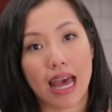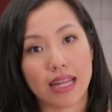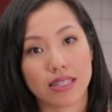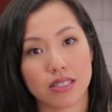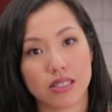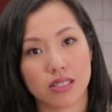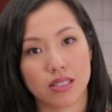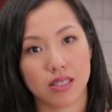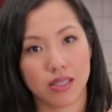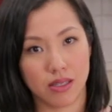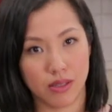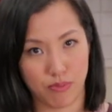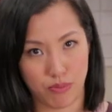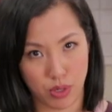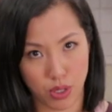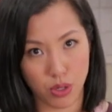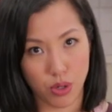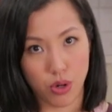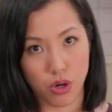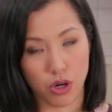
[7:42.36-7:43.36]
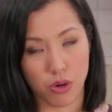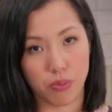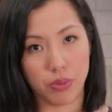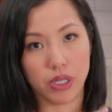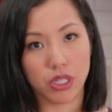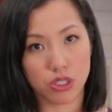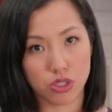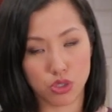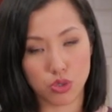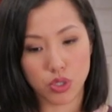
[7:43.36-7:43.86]
that's pure,
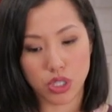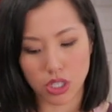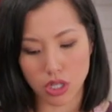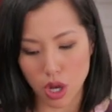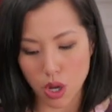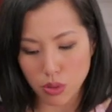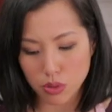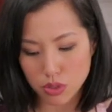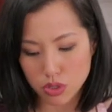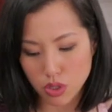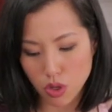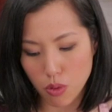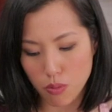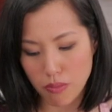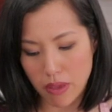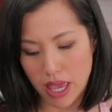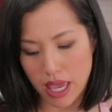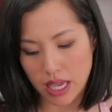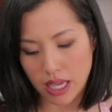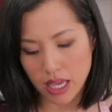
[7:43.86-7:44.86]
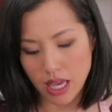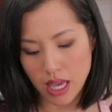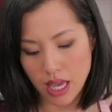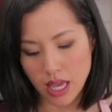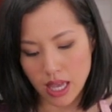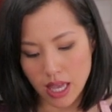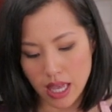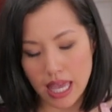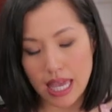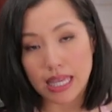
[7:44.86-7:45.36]
because you can also make
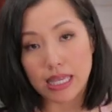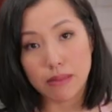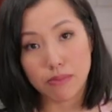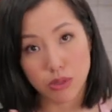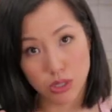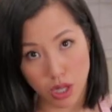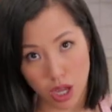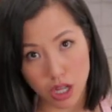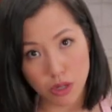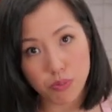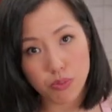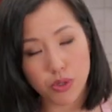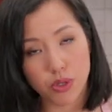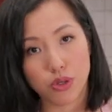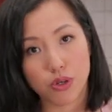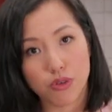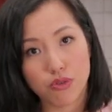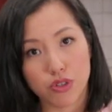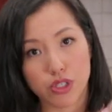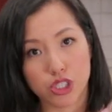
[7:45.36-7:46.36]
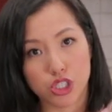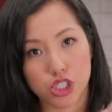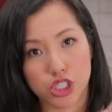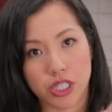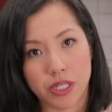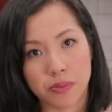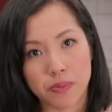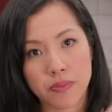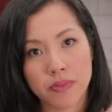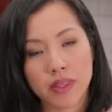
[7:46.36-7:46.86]
a not pure
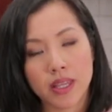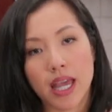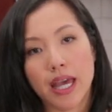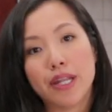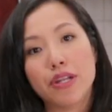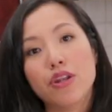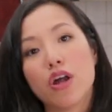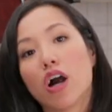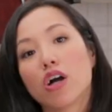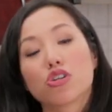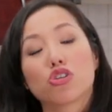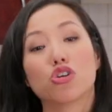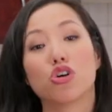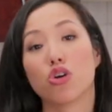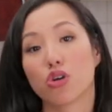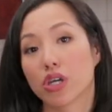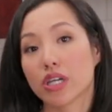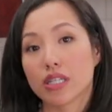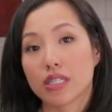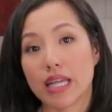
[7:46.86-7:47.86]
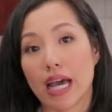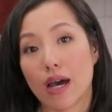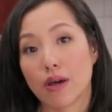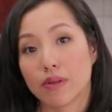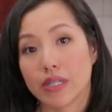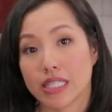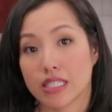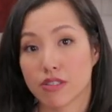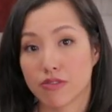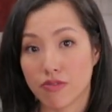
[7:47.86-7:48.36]
version and not cook it
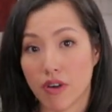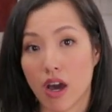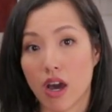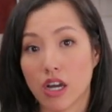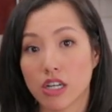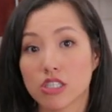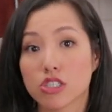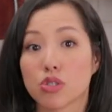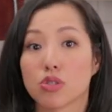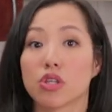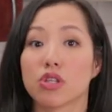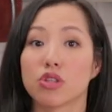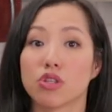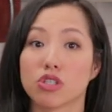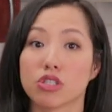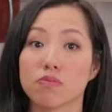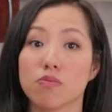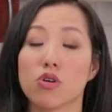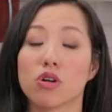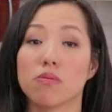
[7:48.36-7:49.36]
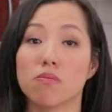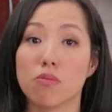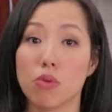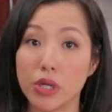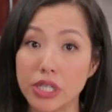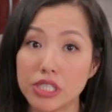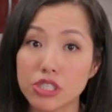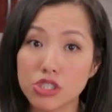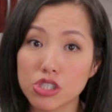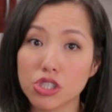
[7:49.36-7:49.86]
down as far so that there's more
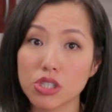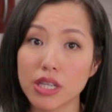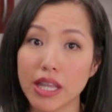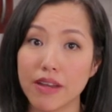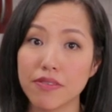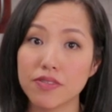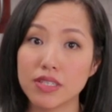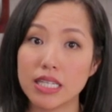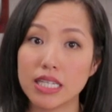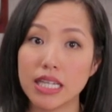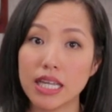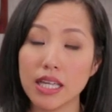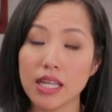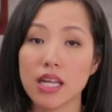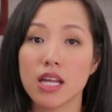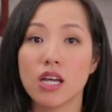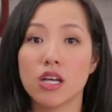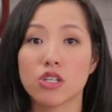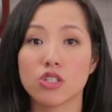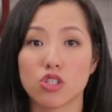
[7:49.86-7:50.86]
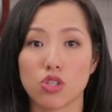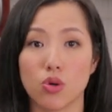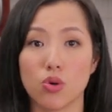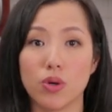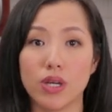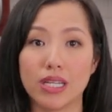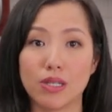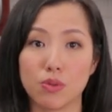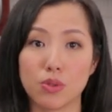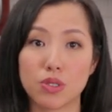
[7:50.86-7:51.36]
moisture left in it, so
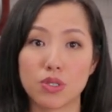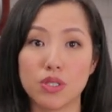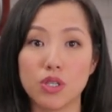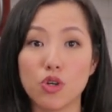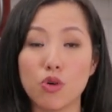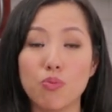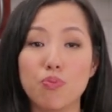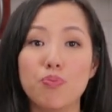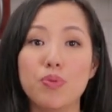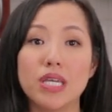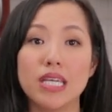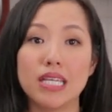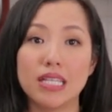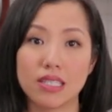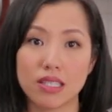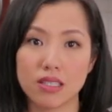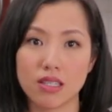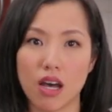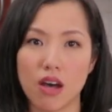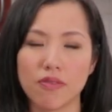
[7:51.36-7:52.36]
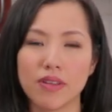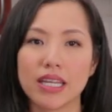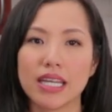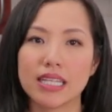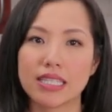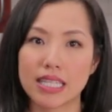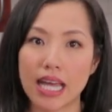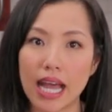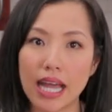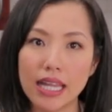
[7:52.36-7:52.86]
it will still be soft. Like
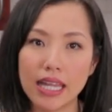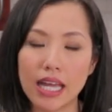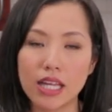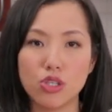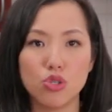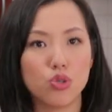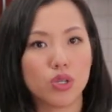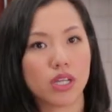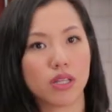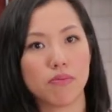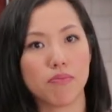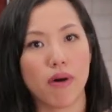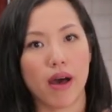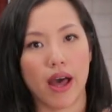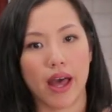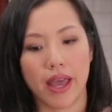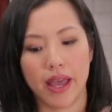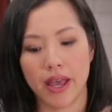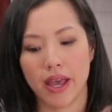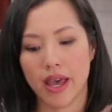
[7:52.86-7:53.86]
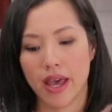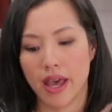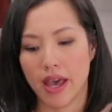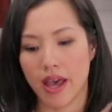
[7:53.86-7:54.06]
in Thailand, you can buy